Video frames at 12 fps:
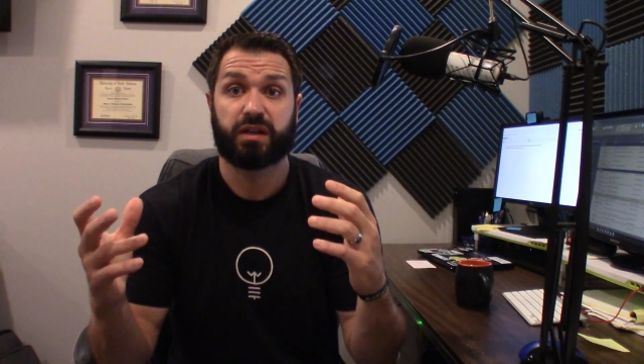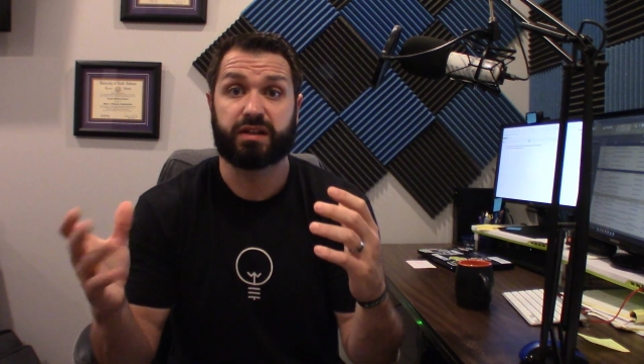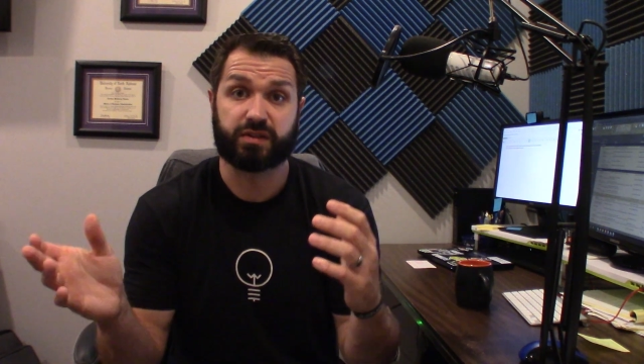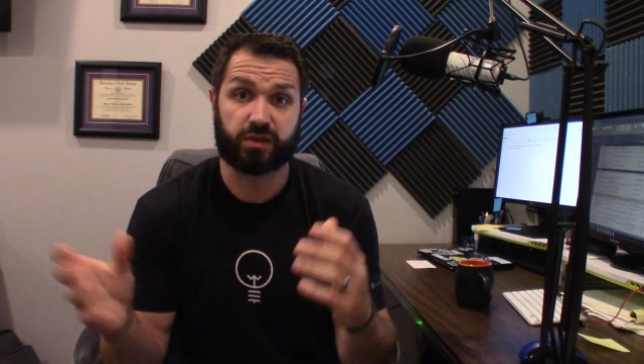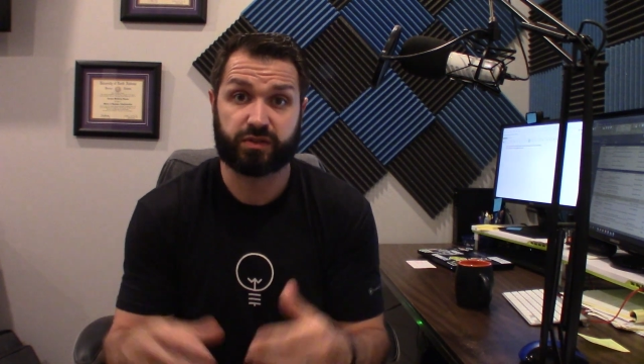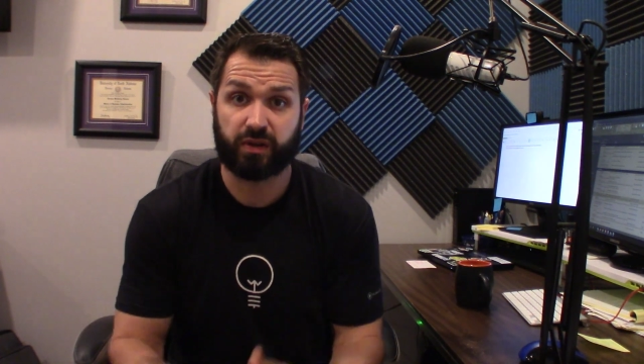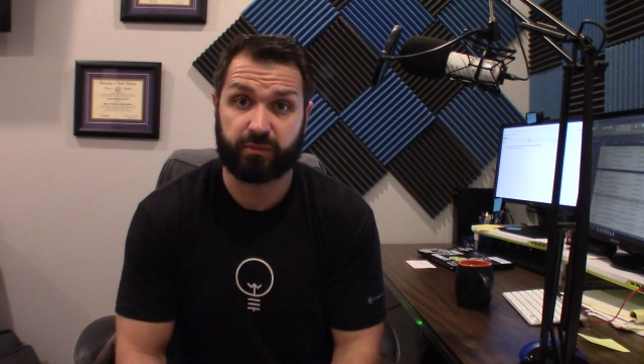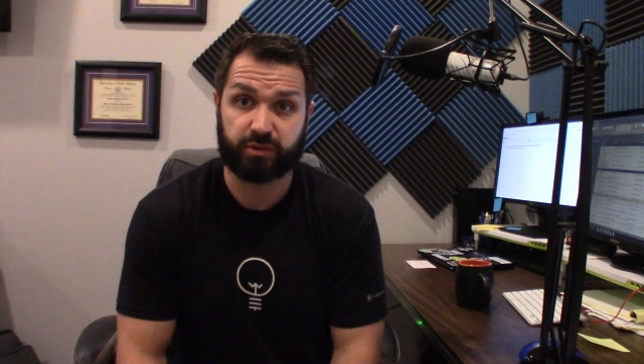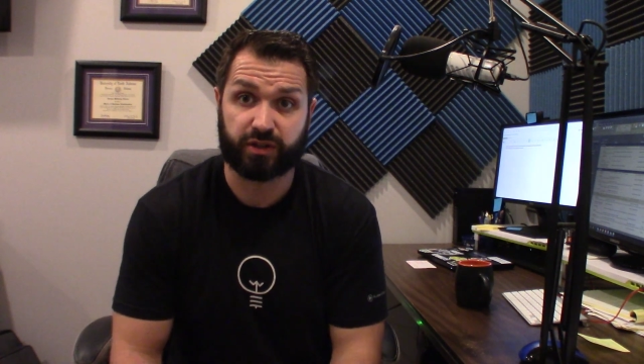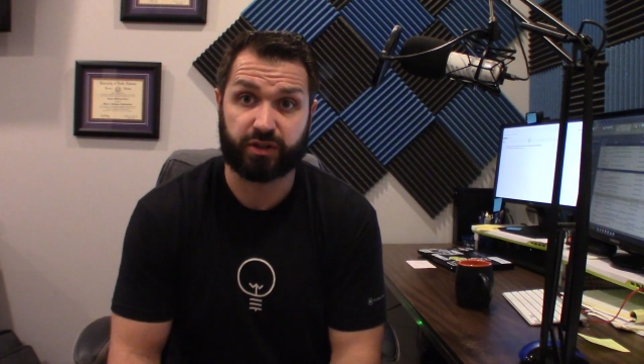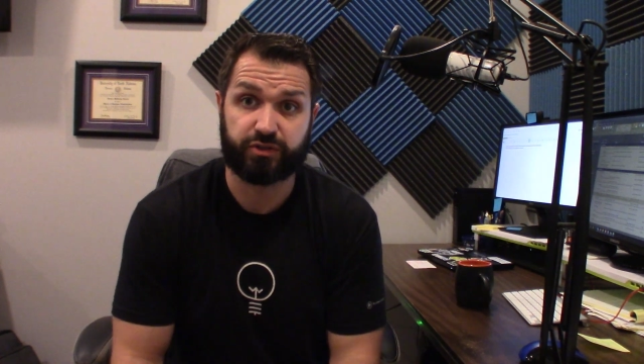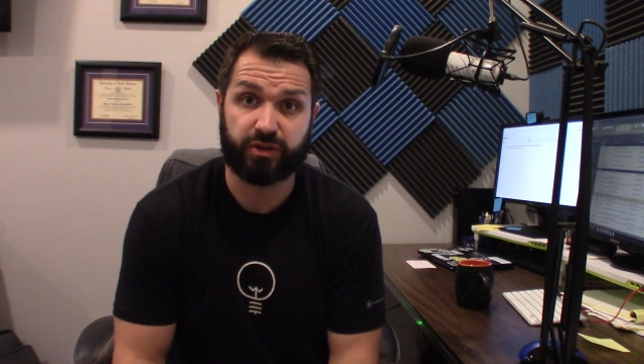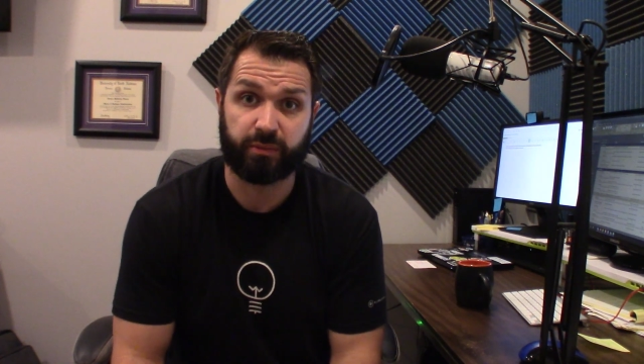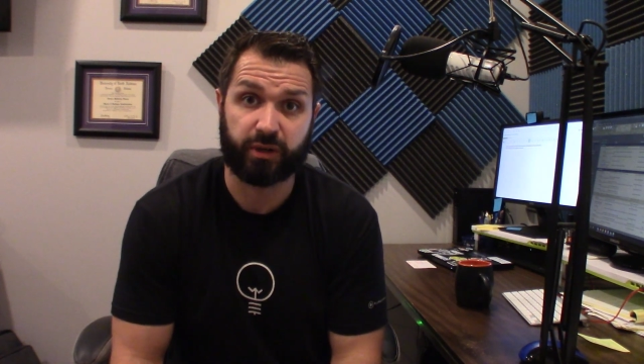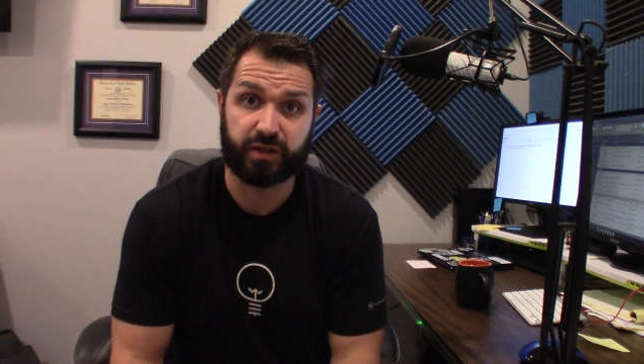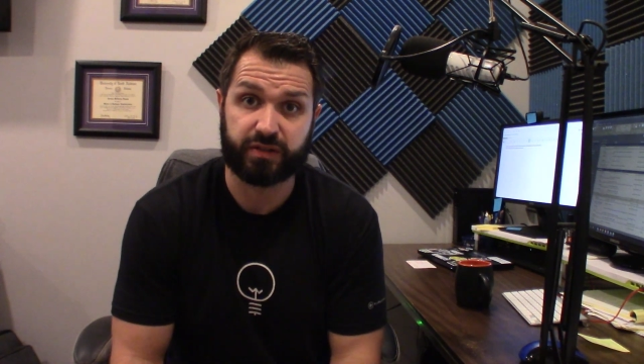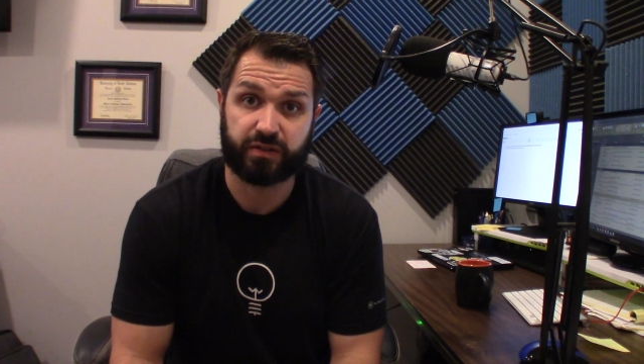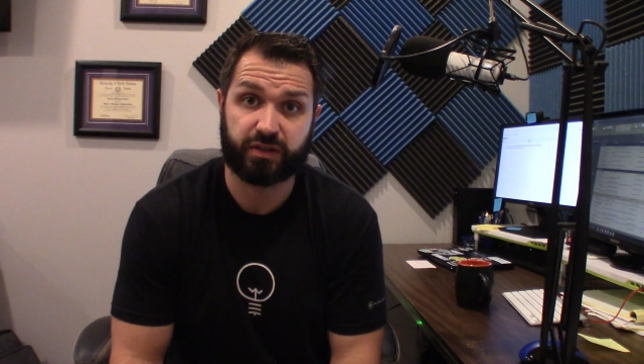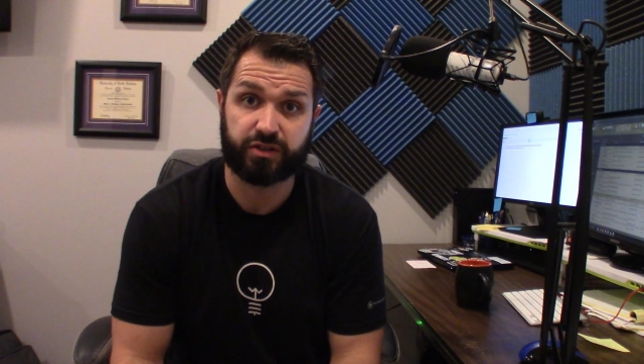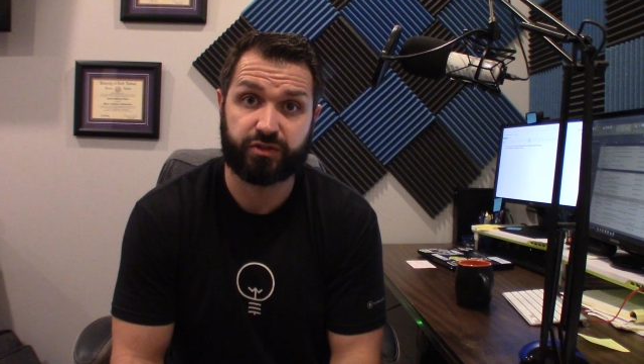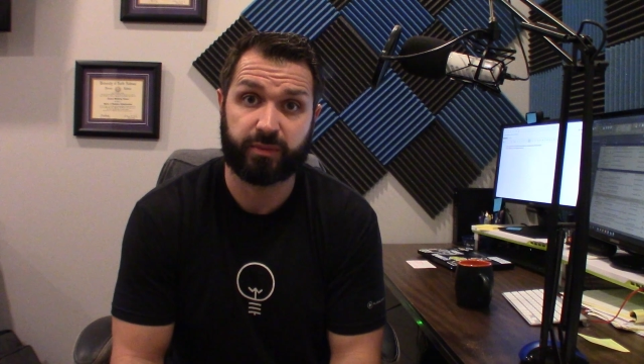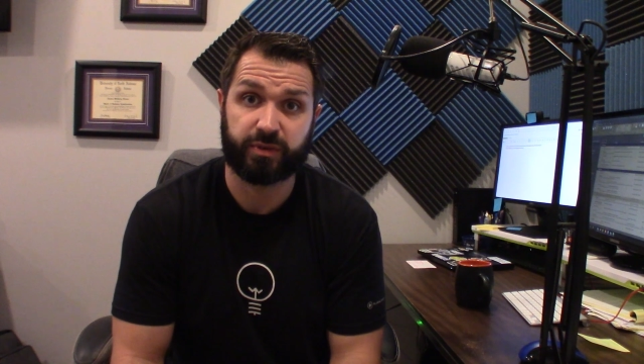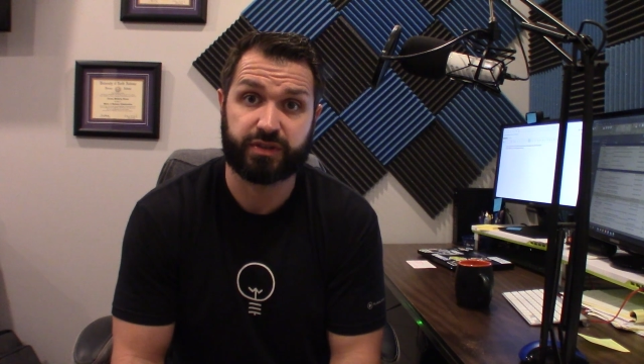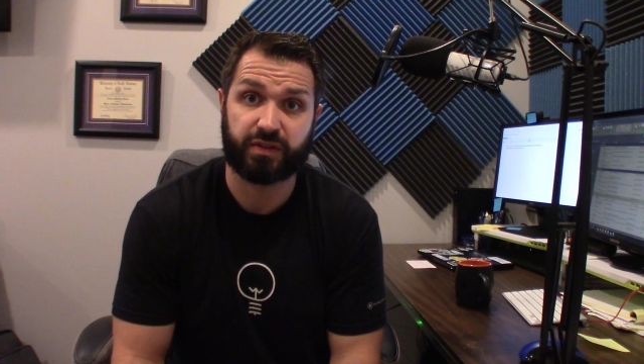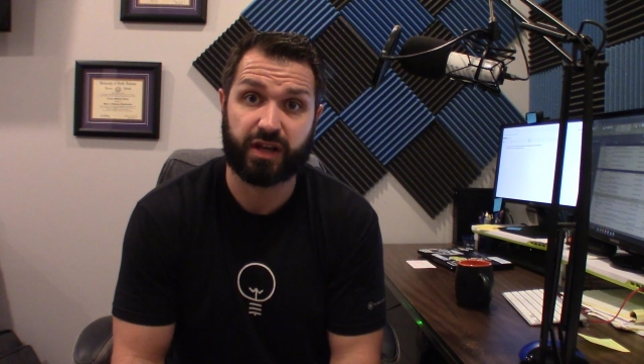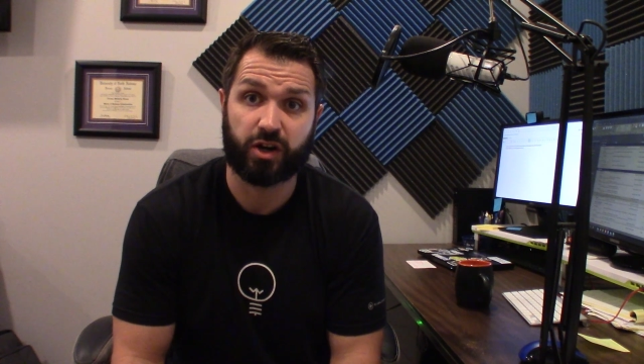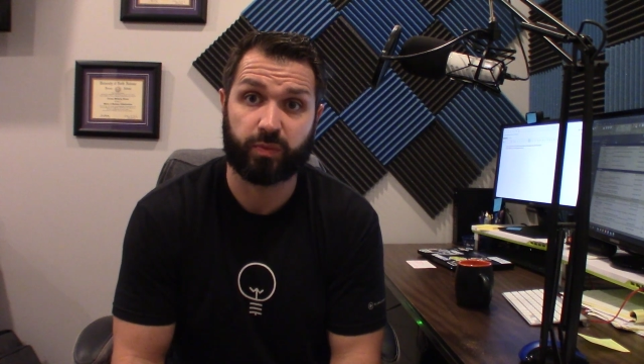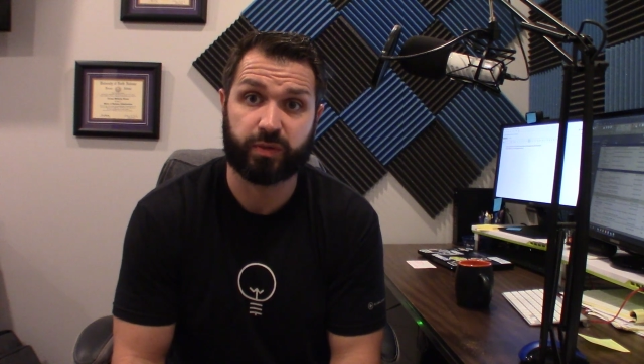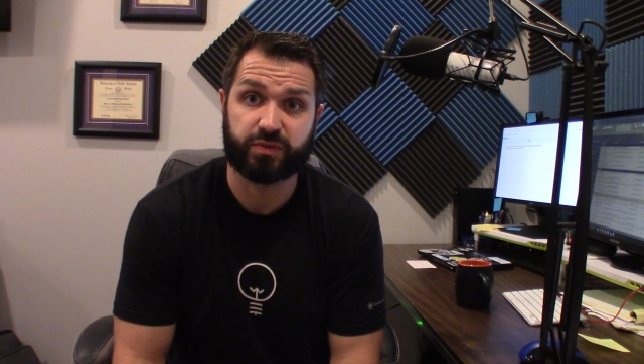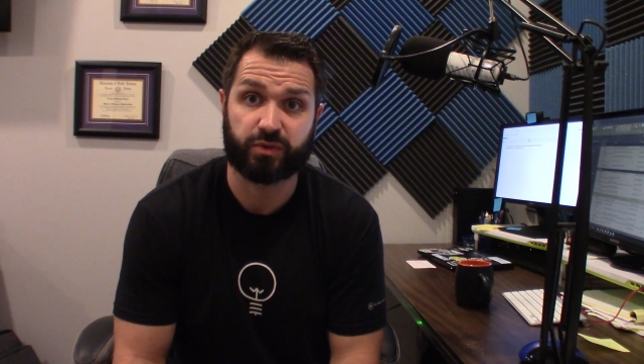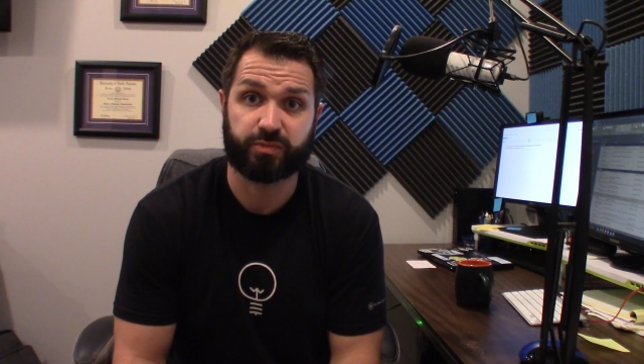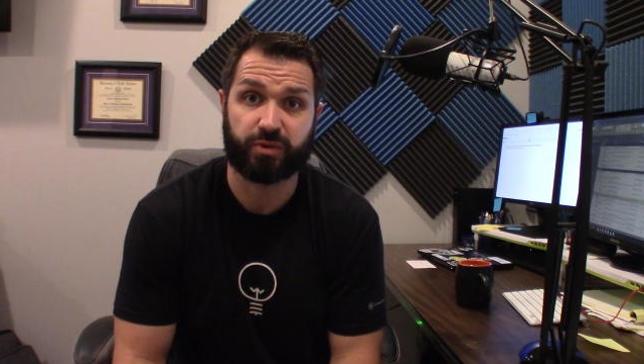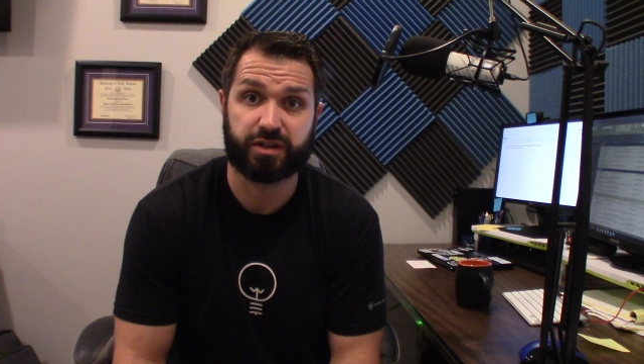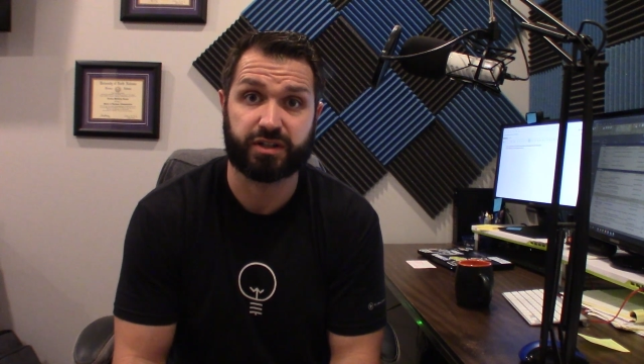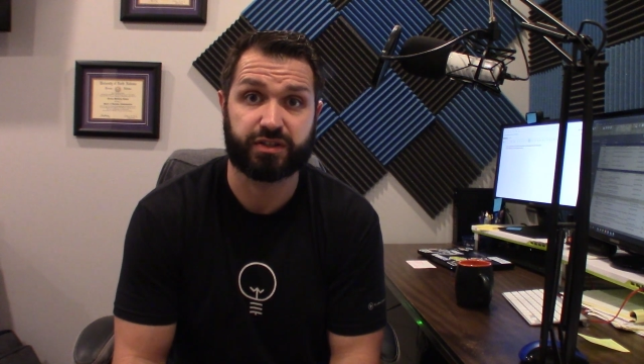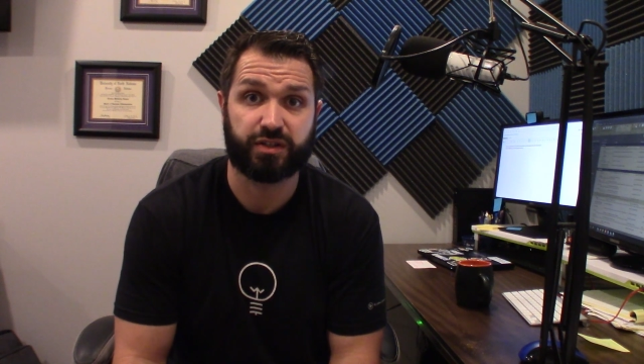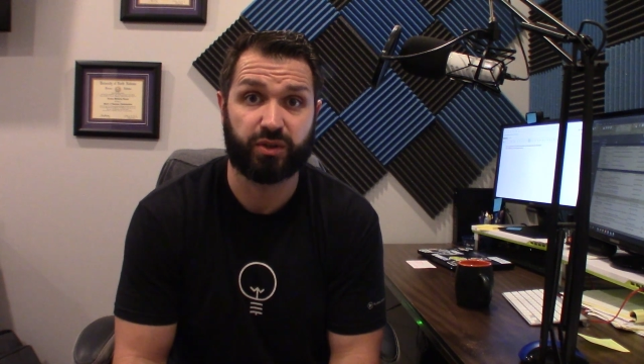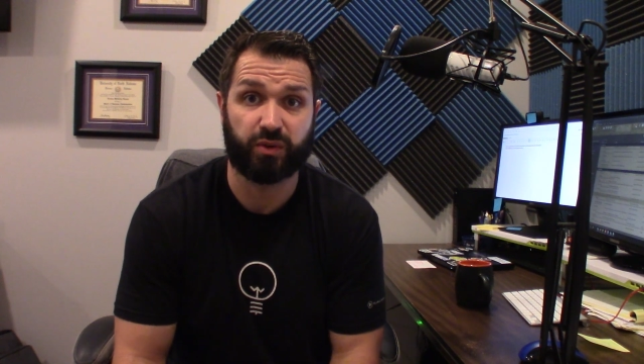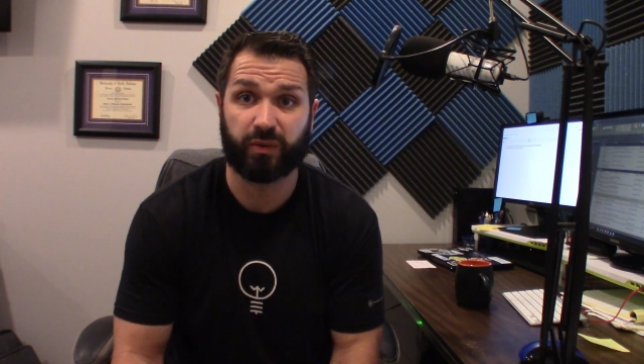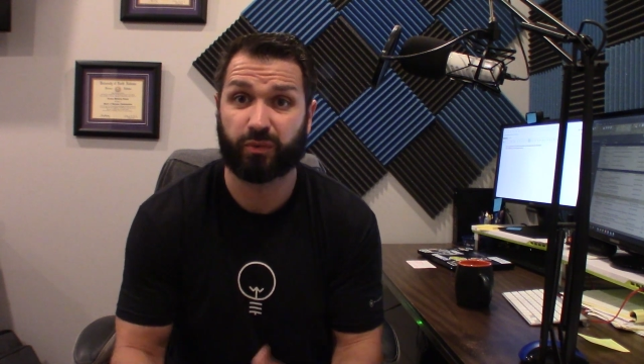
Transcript: is also able to contribute it, contribute to that open source project too.